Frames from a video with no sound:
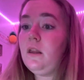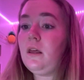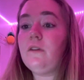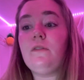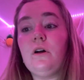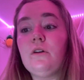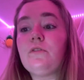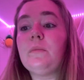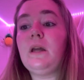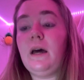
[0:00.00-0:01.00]
They had fallen
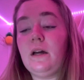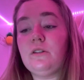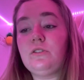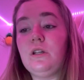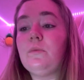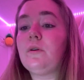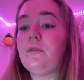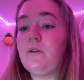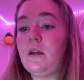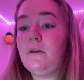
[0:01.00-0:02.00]
from an ash and were
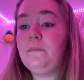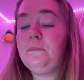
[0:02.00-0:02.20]
gray.